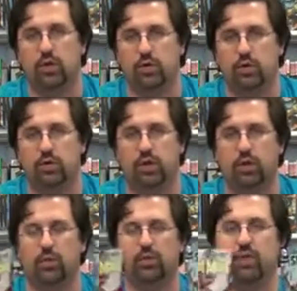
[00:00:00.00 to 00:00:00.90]
You're
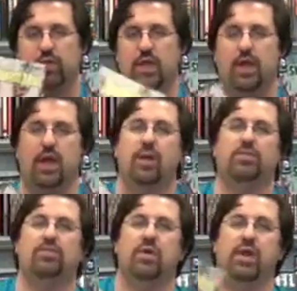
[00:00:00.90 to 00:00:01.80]
dealing with the
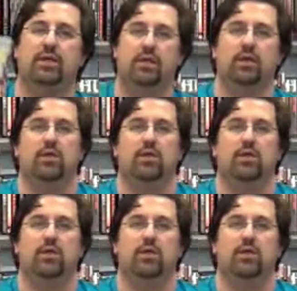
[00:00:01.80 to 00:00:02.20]
abstract